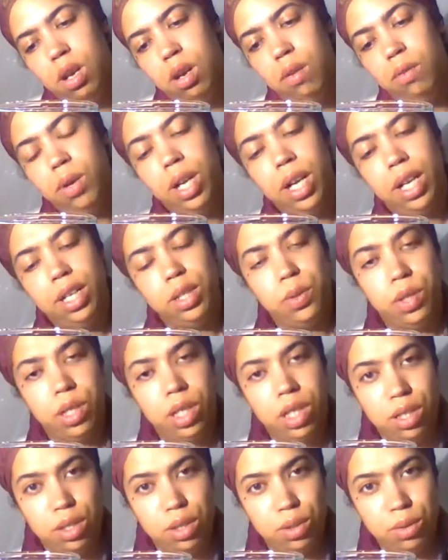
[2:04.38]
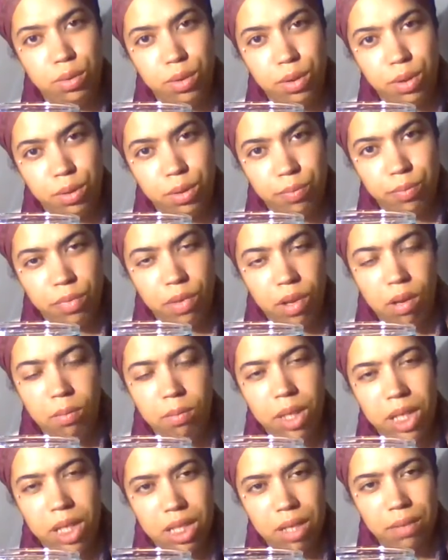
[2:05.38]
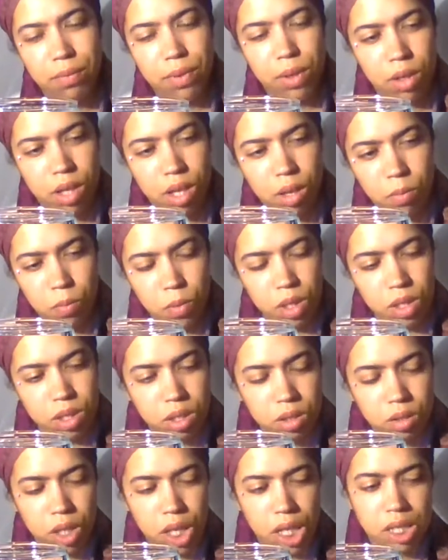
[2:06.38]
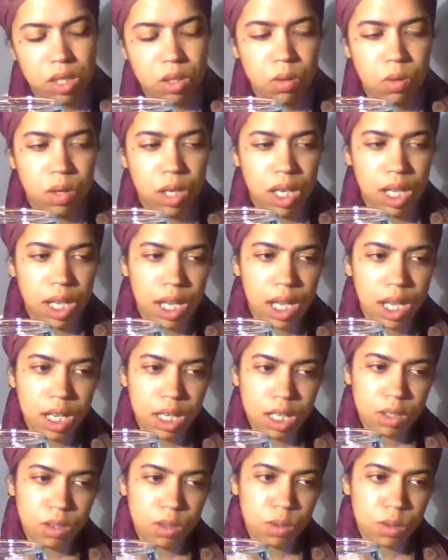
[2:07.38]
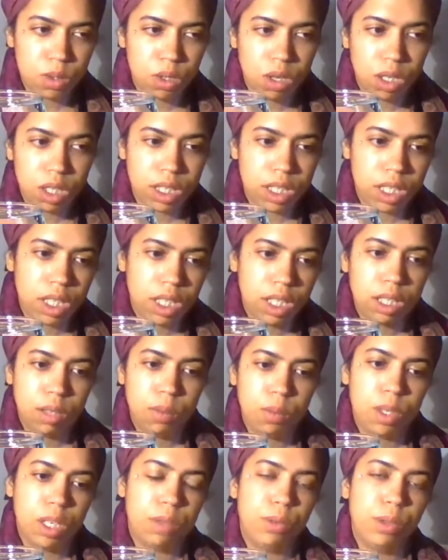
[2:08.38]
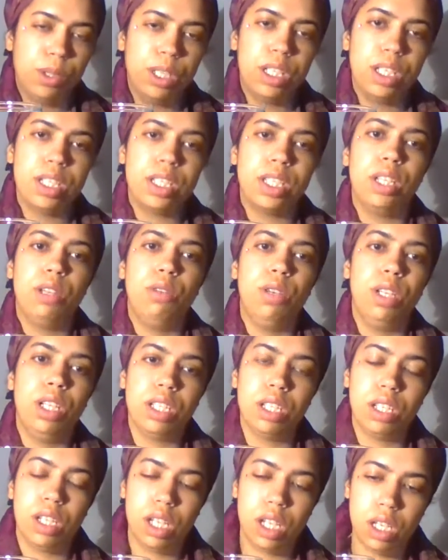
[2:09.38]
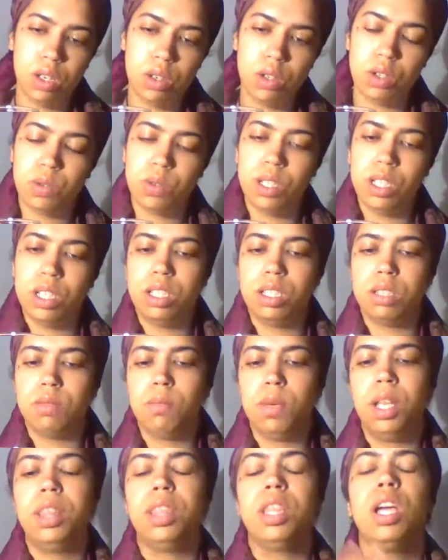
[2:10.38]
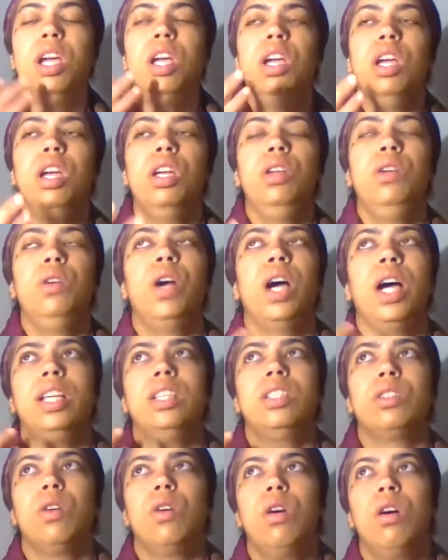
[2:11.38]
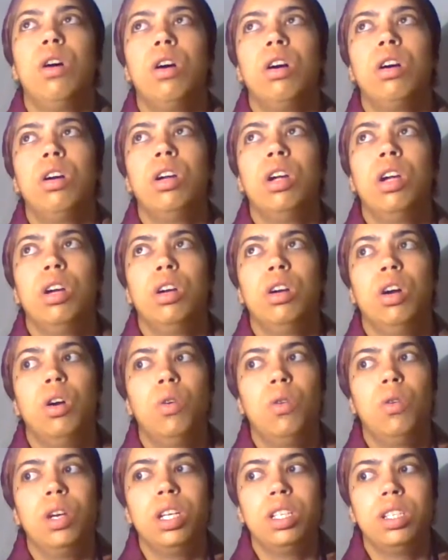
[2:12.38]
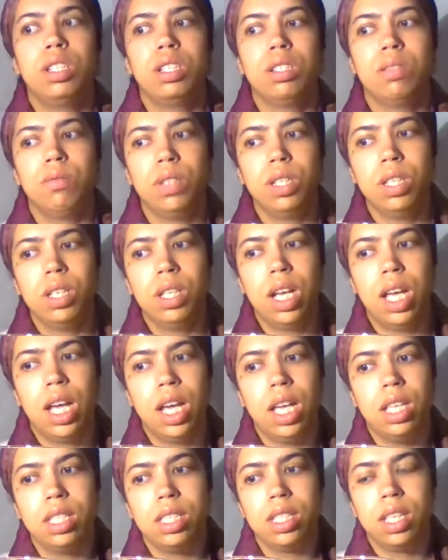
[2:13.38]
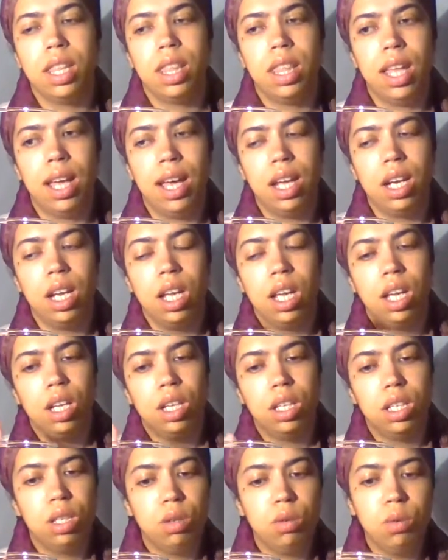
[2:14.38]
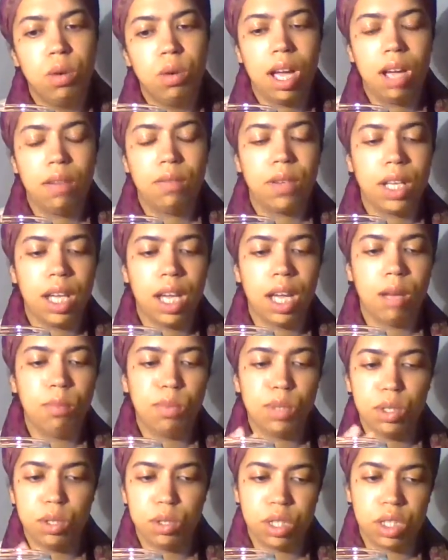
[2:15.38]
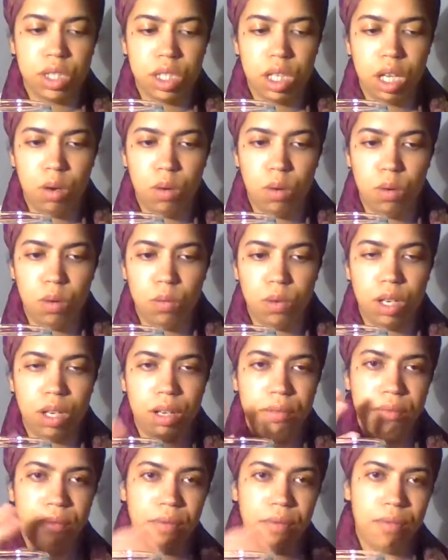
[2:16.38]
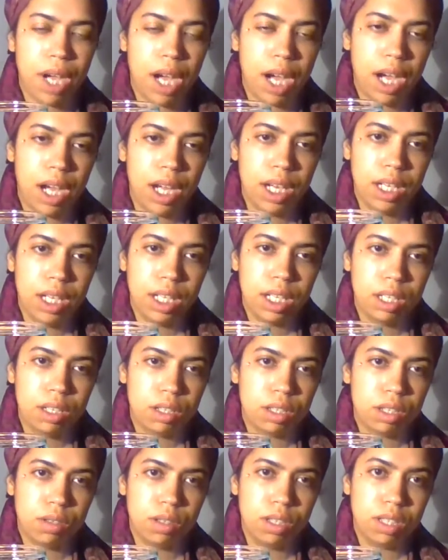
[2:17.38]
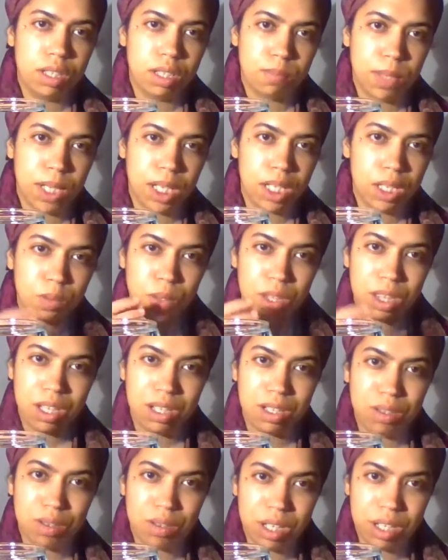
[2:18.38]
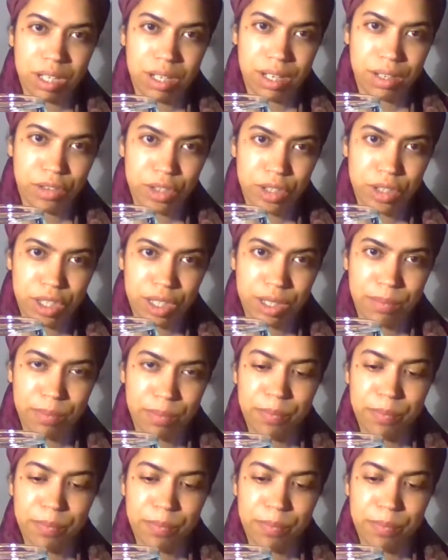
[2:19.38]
for not doing it sooner. Because I feel that once you guys go ahead and you start healing whatever it is that you need to heal during this month, you guys are going to realize that you have kept yourself confined in a certain space within a certain energy.